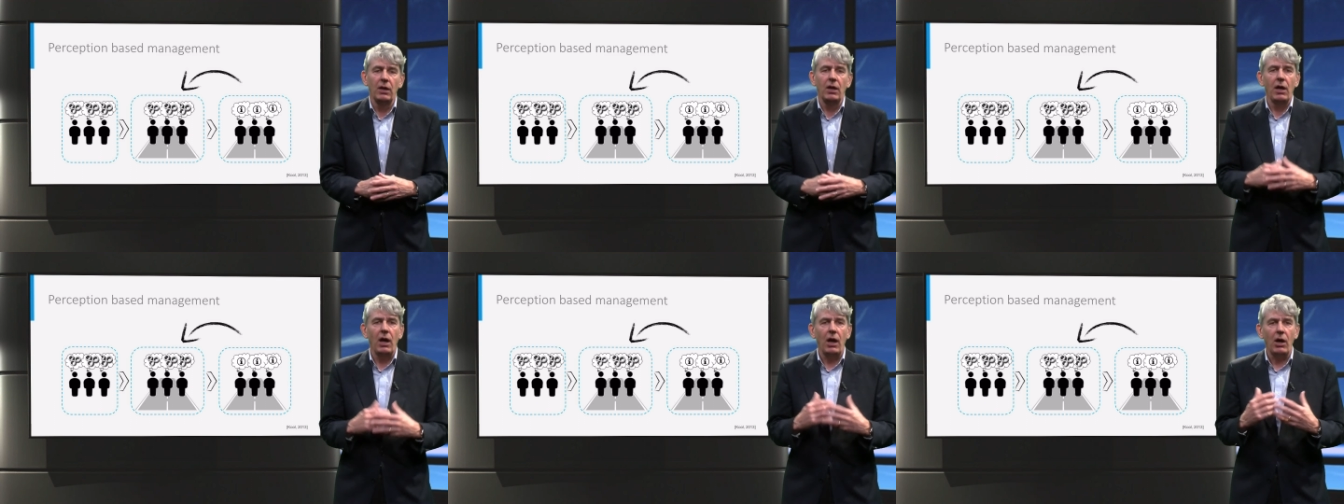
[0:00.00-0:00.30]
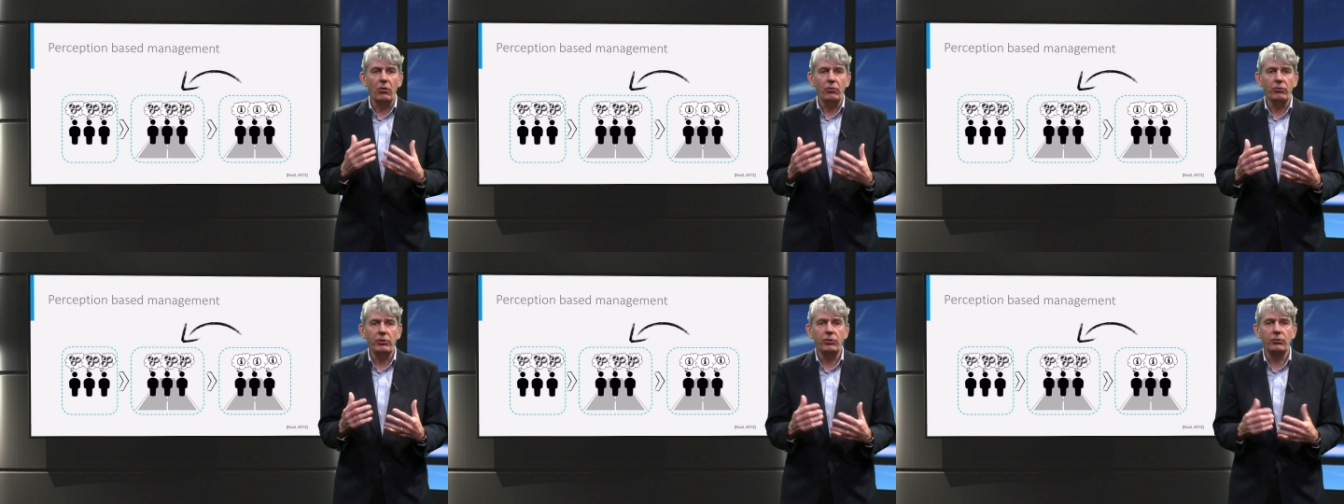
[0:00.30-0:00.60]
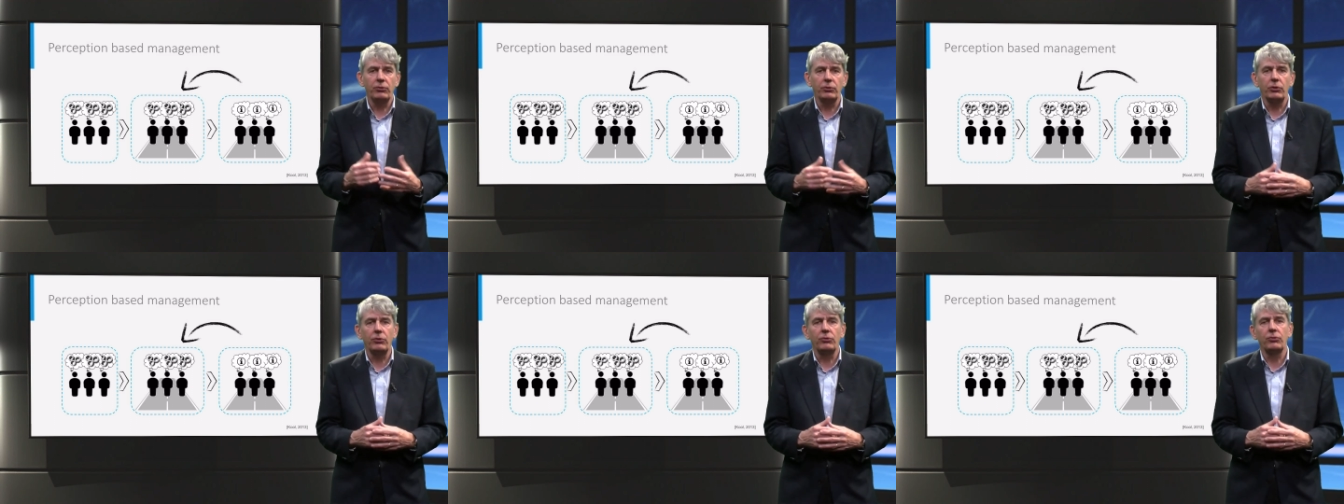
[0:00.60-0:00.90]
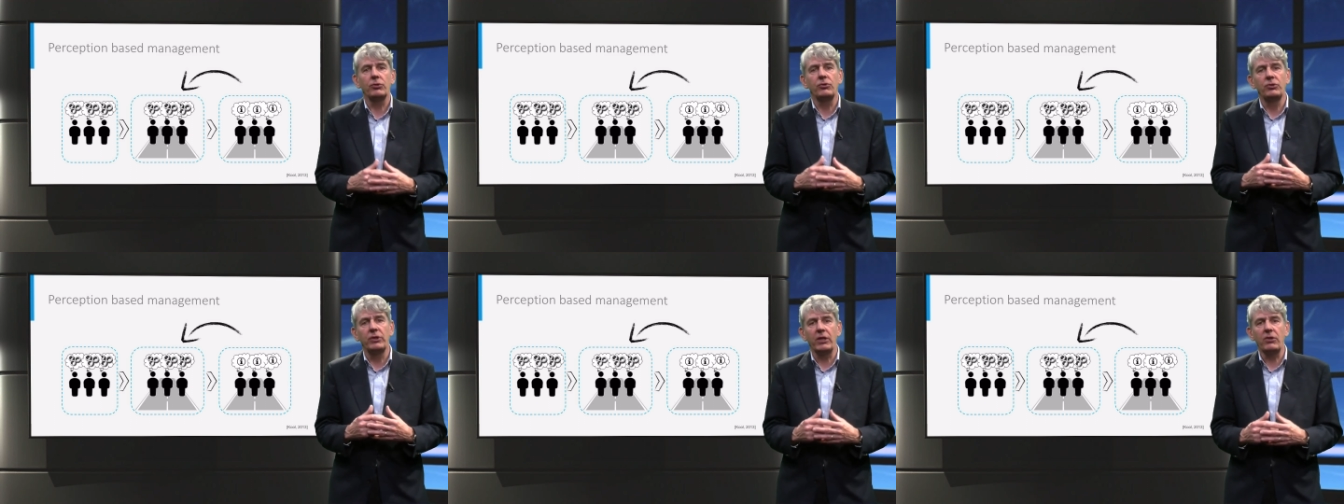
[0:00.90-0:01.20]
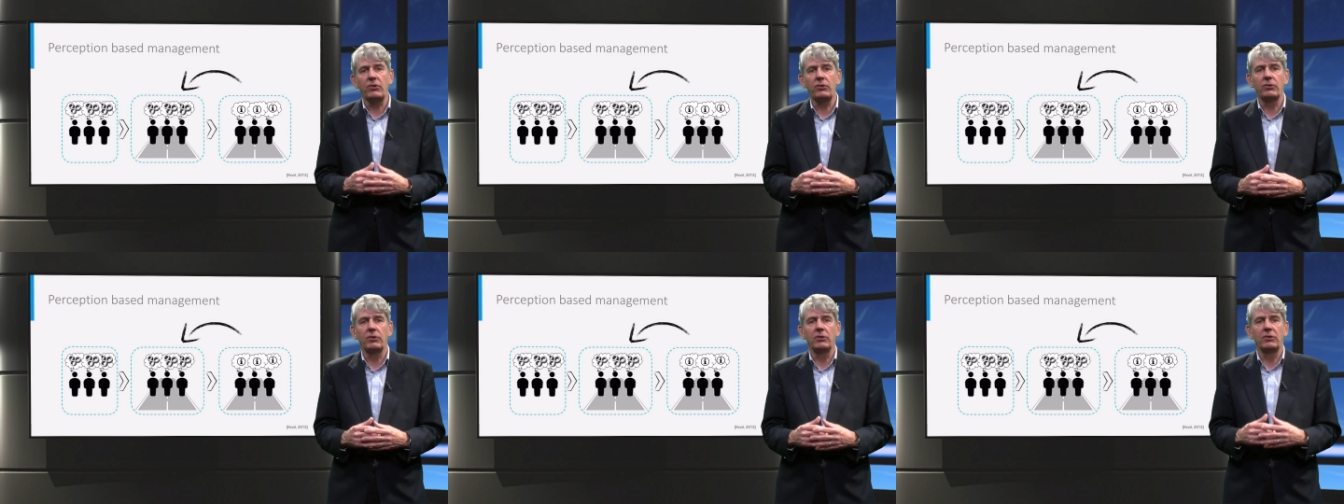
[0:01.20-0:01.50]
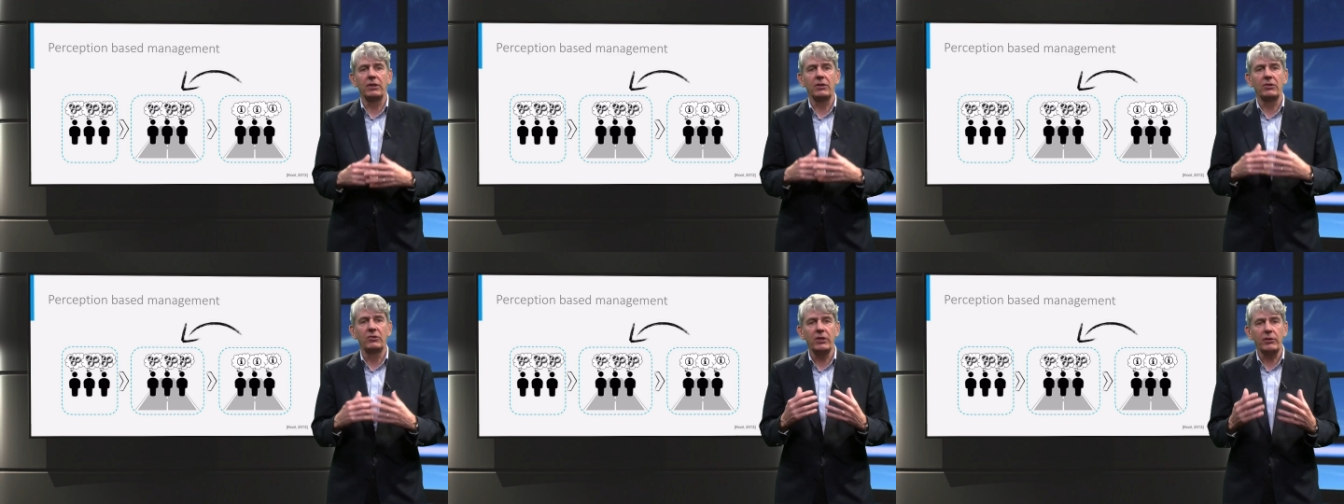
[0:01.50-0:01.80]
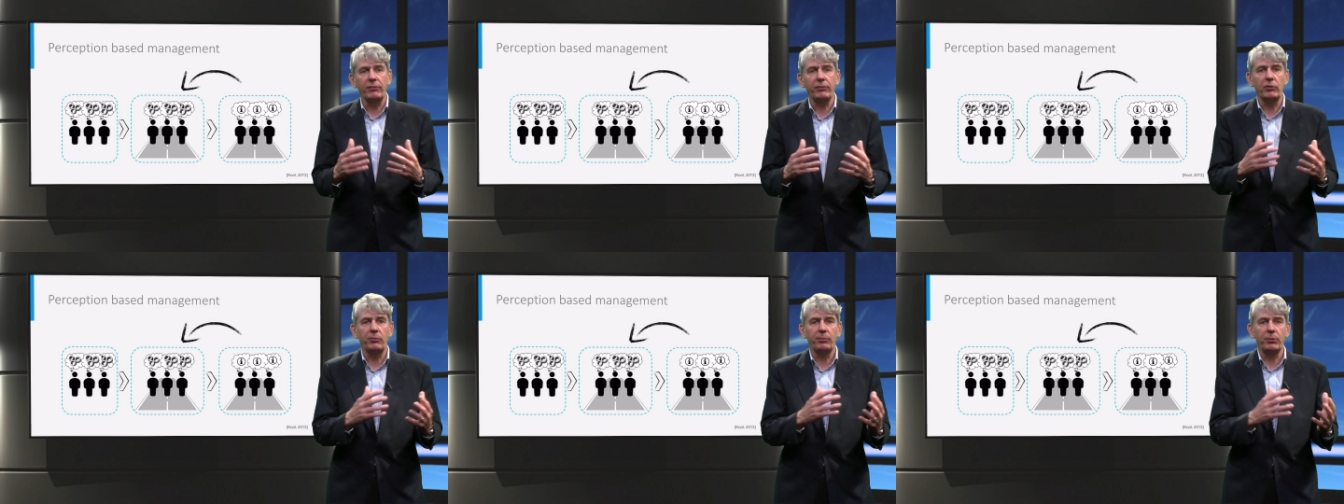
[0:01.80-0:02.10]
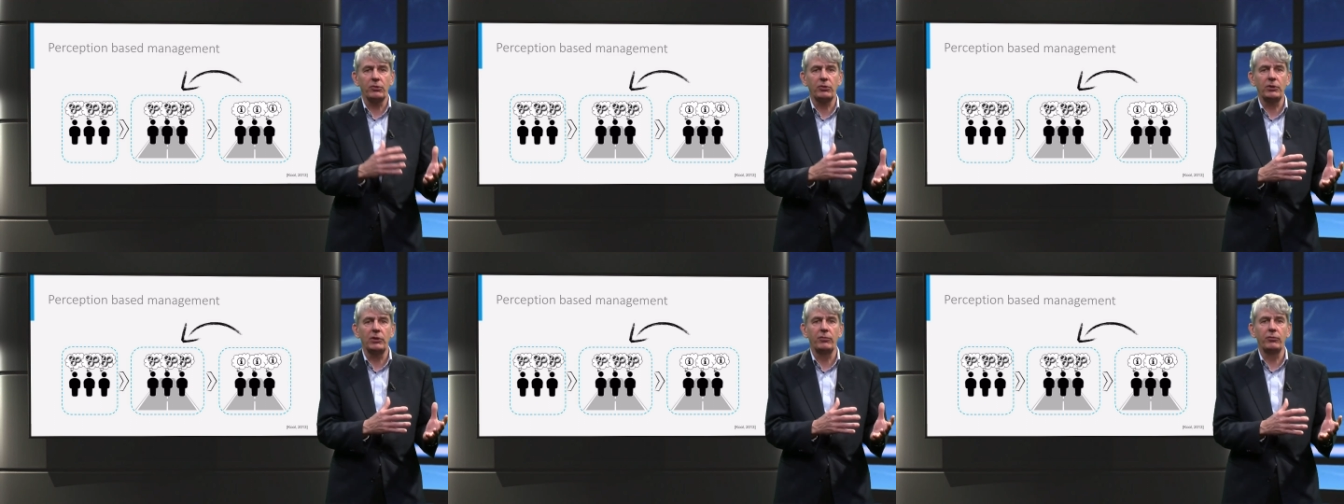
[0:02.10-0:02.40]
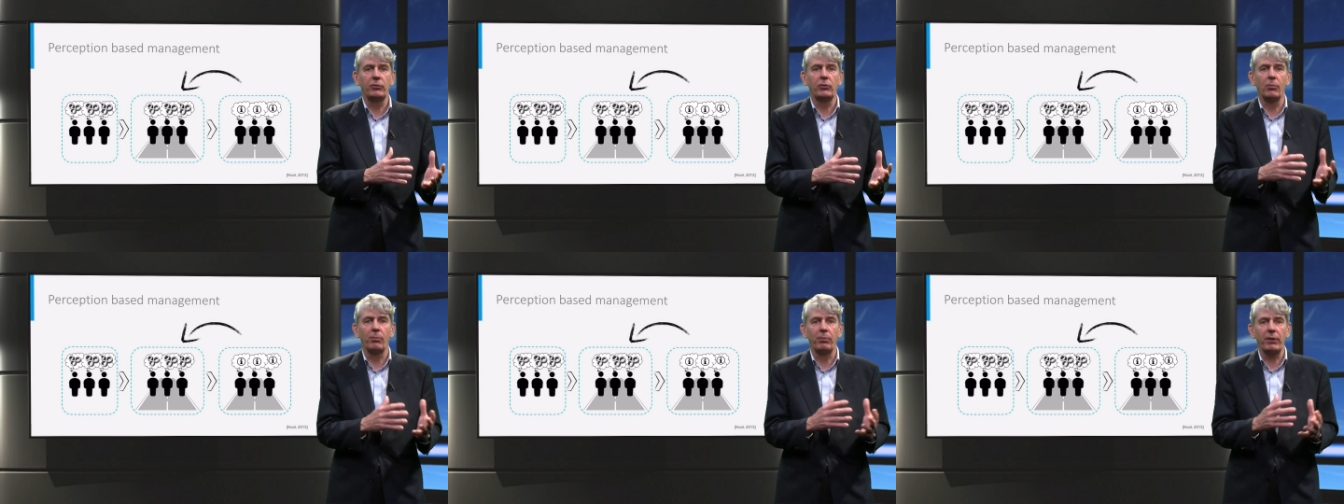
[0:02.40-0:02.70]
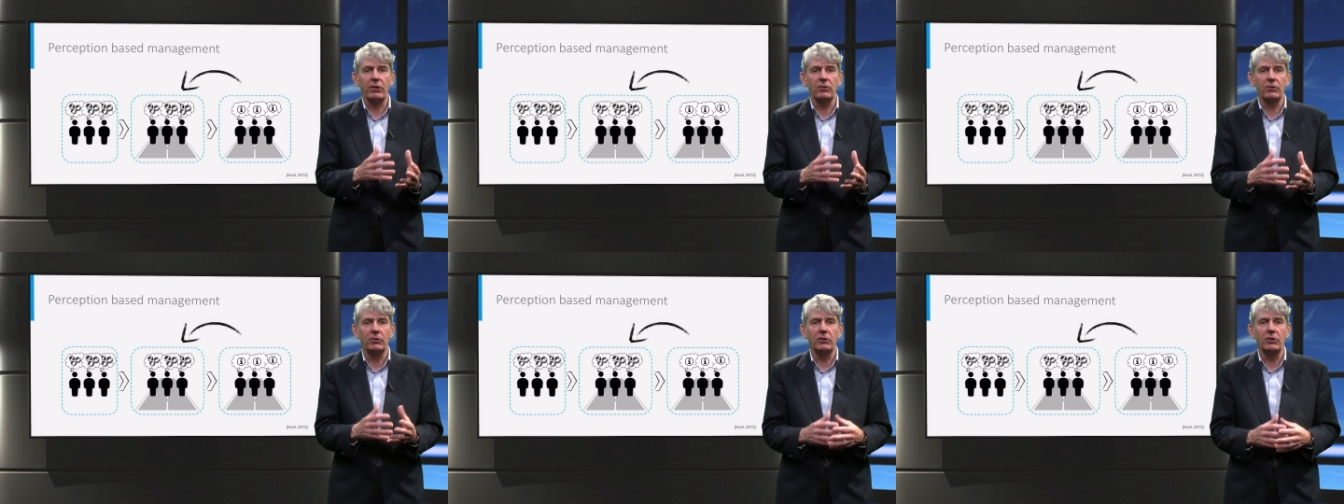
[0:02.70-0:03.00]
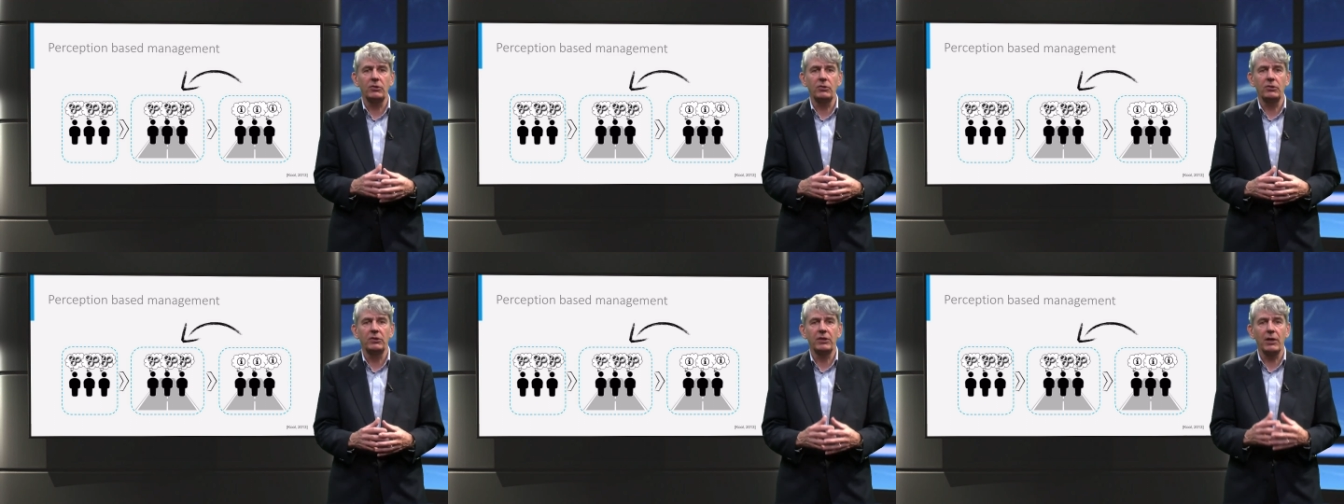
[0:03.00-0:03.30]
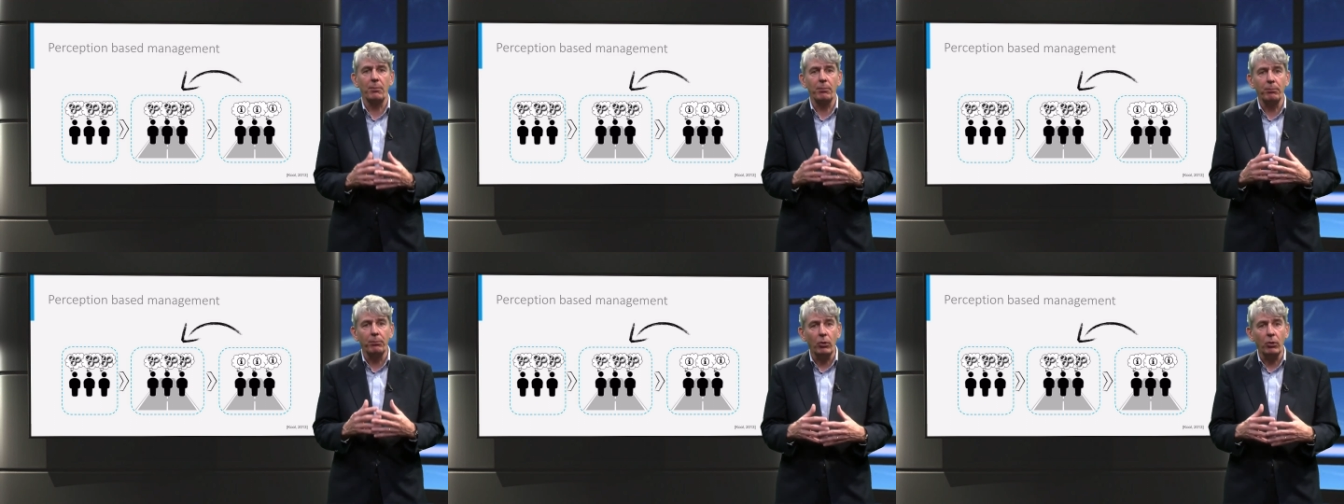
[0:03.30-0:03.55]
Our research suggests that different perceived complexities can